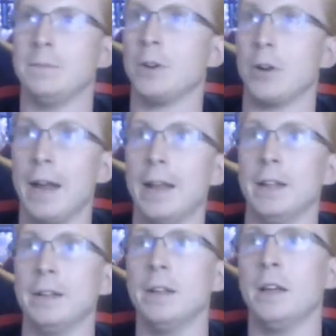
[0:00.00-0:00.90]
for
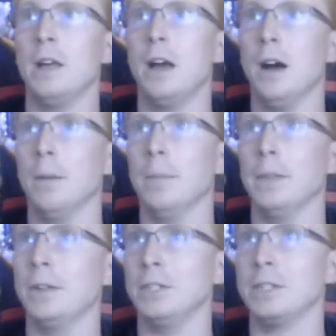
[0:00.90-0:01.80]
granted um, that
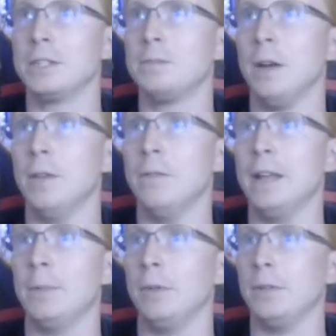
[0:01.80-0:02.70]
they're just
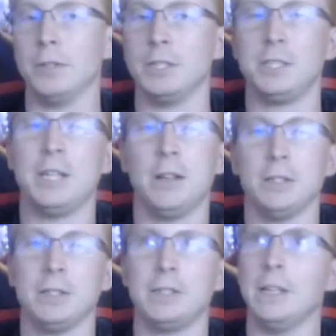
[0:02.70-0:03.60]
available. They're oh, just yeah.
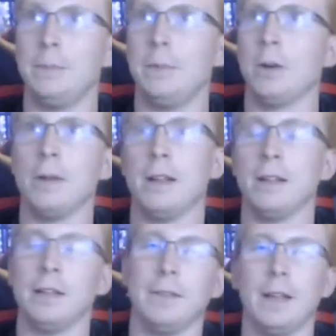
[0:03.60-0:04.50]
challenges that are
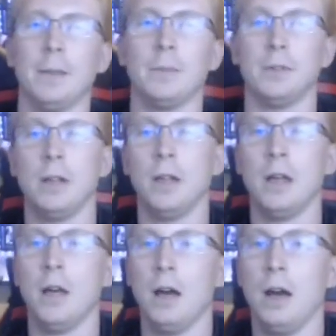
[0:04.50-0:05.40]
readily available,
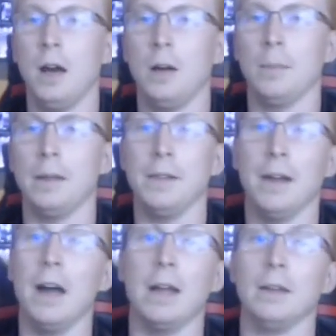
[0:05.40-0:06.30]
um, and they're
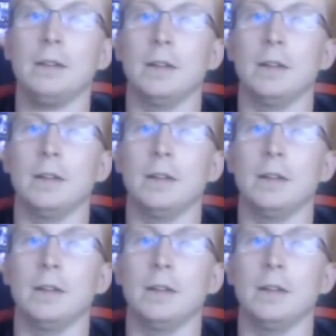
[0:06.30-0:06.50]
not.